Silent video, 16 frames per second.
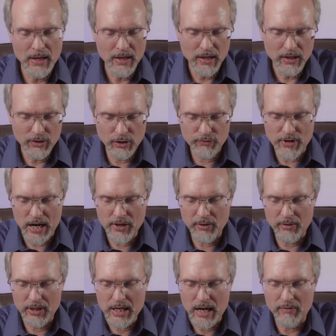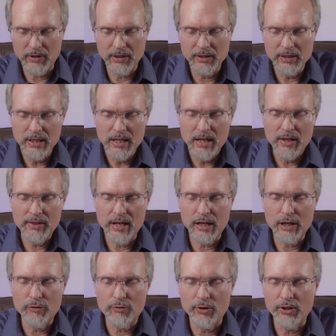Dear Father in heaven, thank you
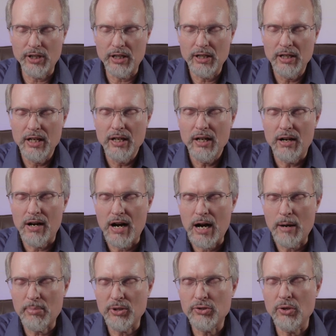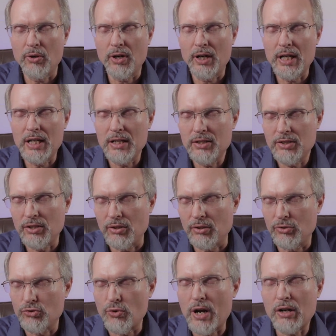for the opportunity to
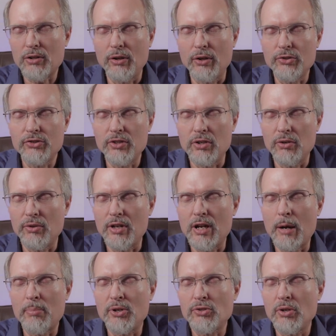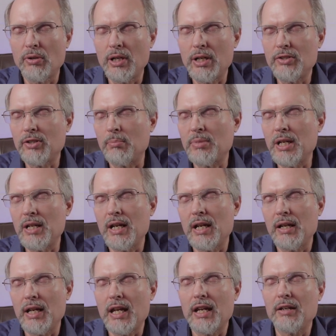draw close to you, the opportunity to be
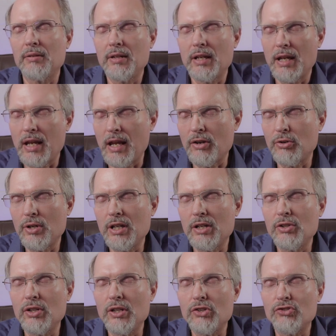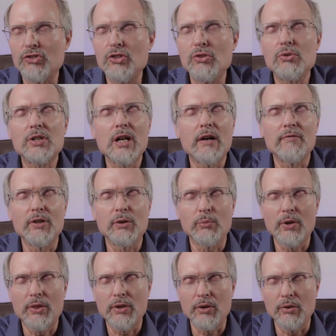in, entered into this new covenant
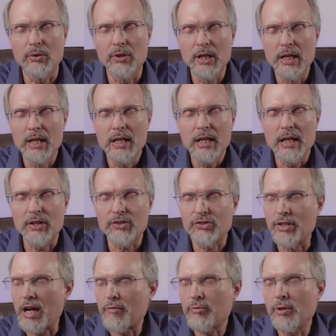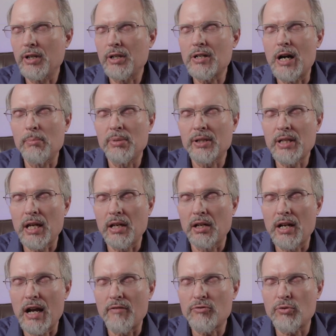with you. It's not very complicated
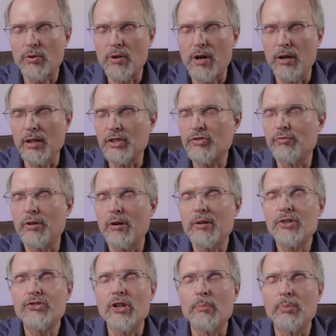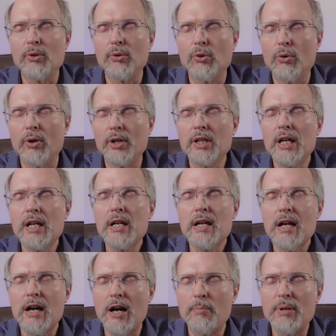after all. It's very simple. Lord,
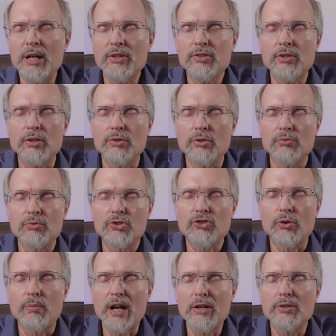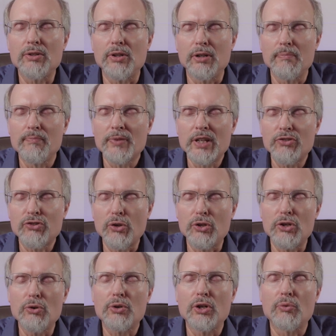help us to surrender so that
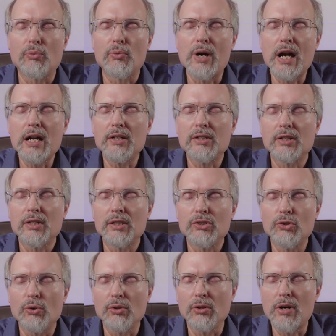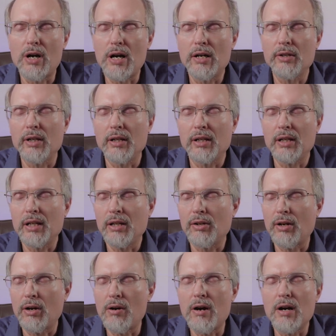you can write your law in
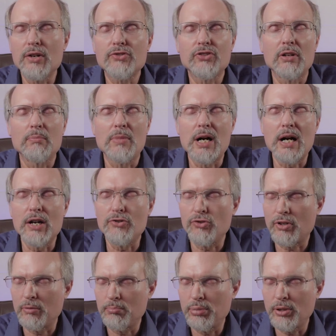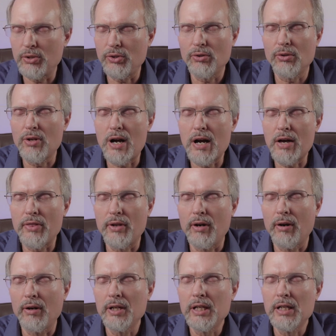our hearts and minds. You can put your law
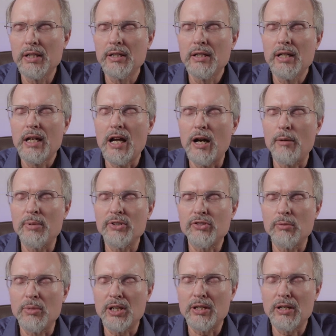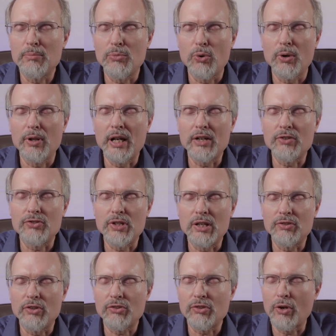there. Help us to become more like
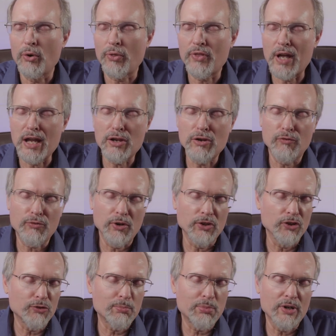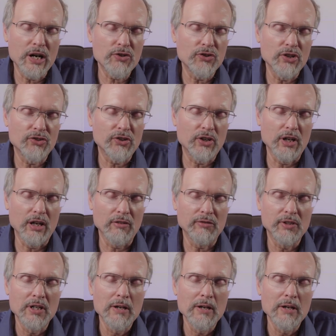Jesus. Oh, thank you for this precious gift.